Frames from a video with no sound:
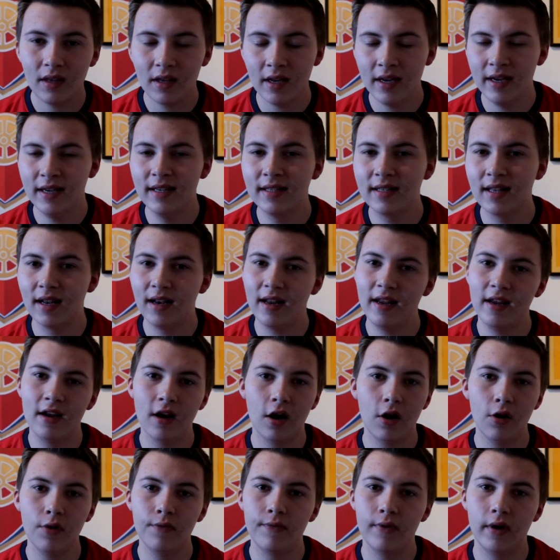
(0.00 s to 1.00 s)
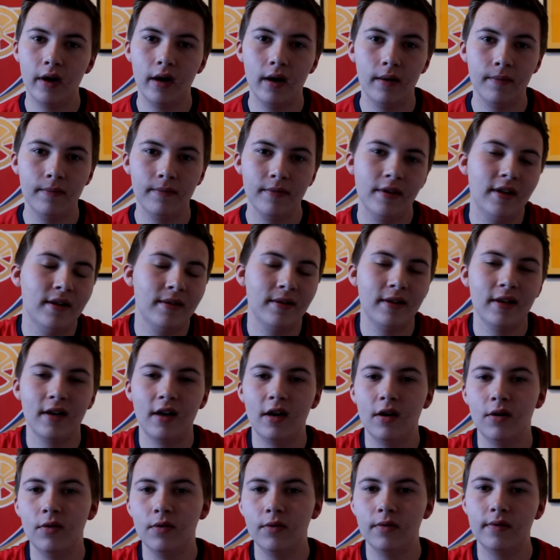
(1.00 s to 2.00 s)
Is the league over? You
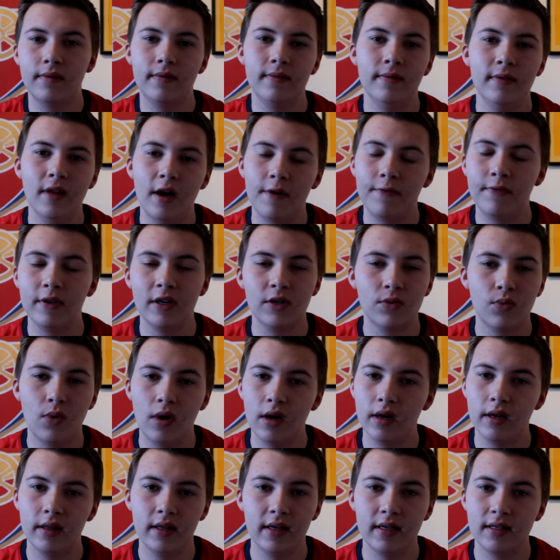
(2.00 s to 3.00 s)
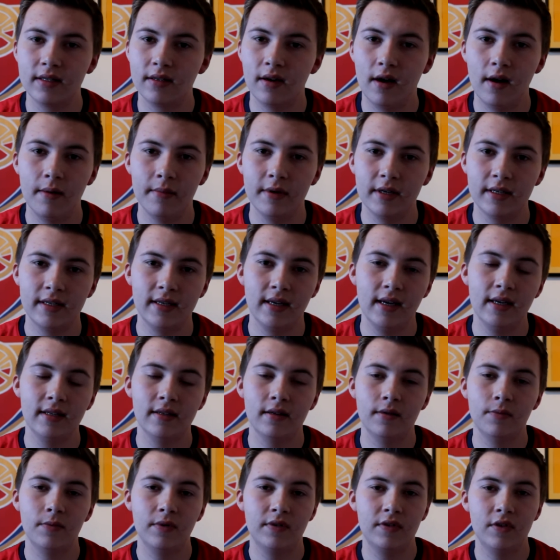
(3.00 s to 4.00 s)
know, nothing's won at this time of the
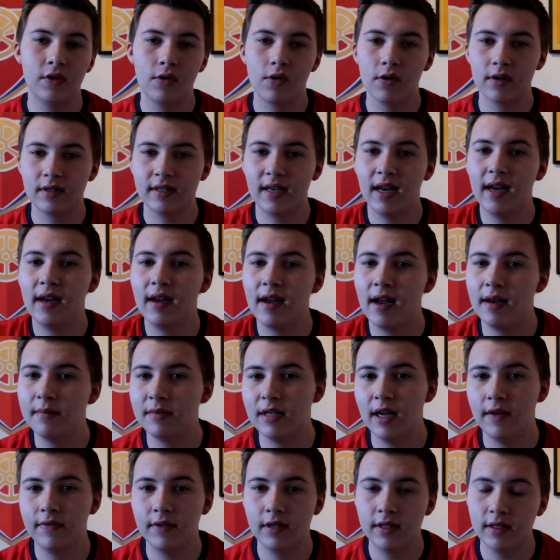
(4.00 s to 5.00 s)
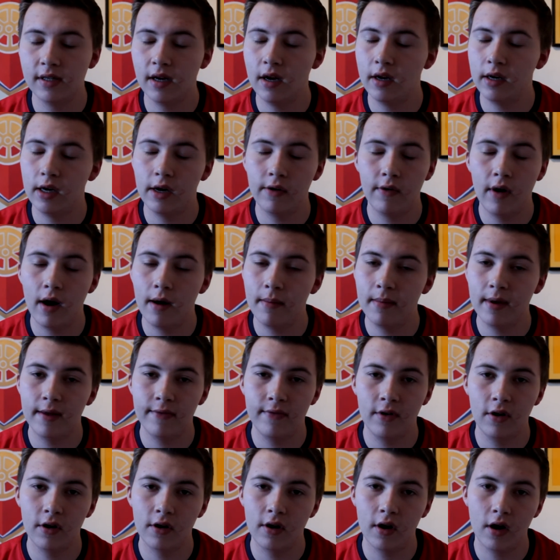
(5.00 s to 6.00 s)
season. We've still got 10 games left to turn it around, but if
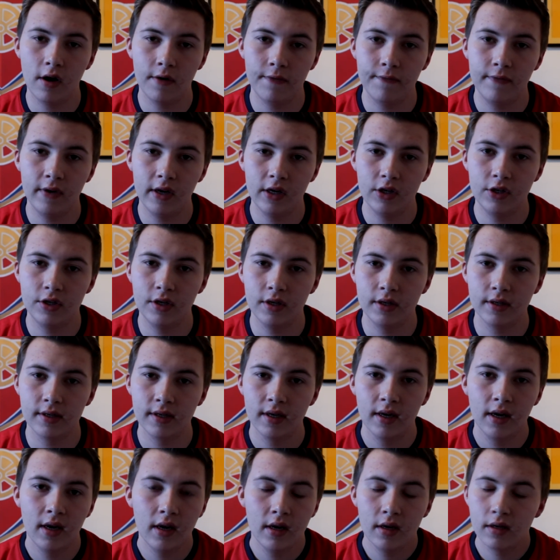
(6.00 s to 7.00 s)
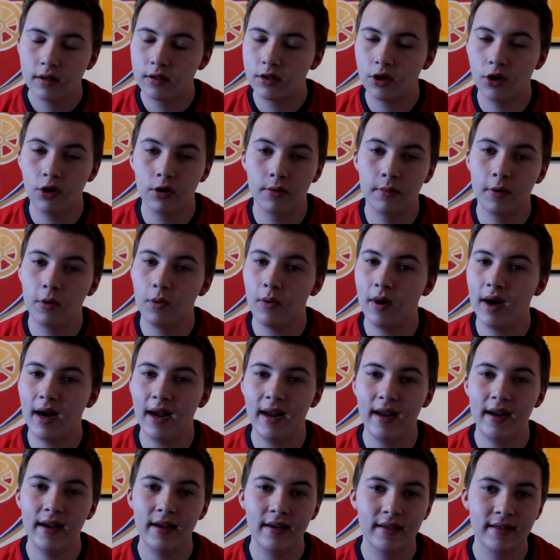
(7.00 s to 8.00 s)
you look at our fixtures, Tottenham
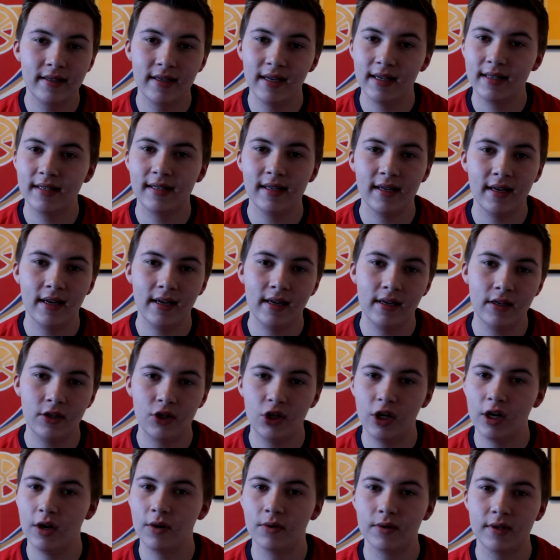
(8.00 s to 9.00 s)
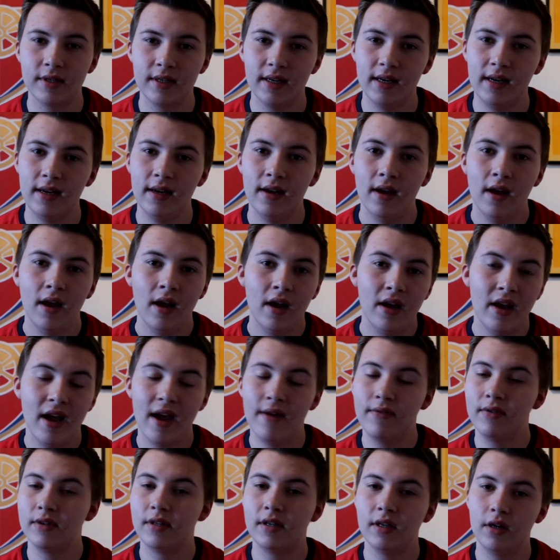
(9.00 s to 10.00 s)
away, City, Chelsea,
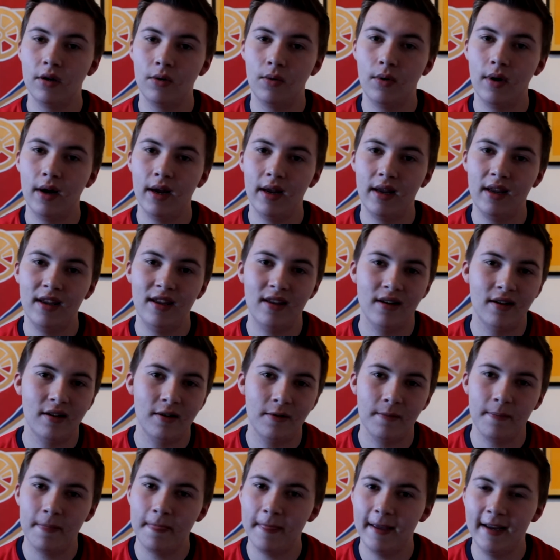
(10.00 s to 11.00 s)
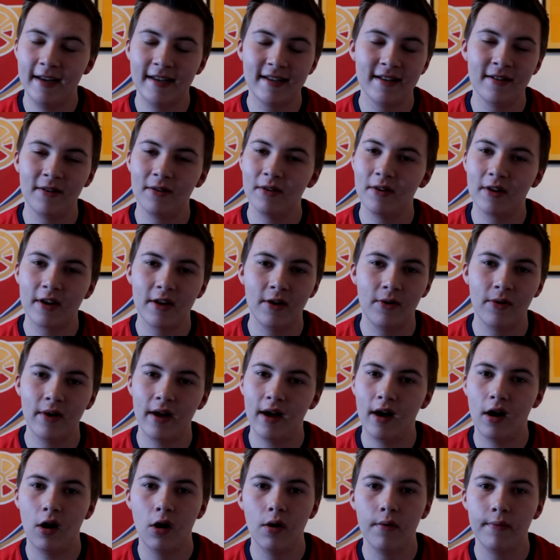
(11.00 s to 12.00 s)
Everton away, you know, it's not looking all
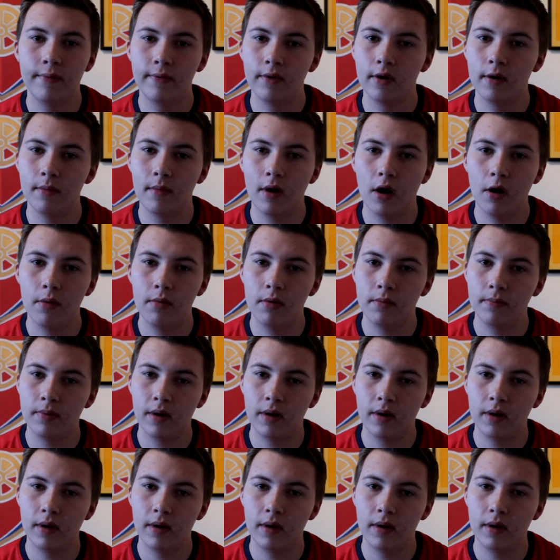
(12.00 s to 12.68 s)
that hopeful at the moment,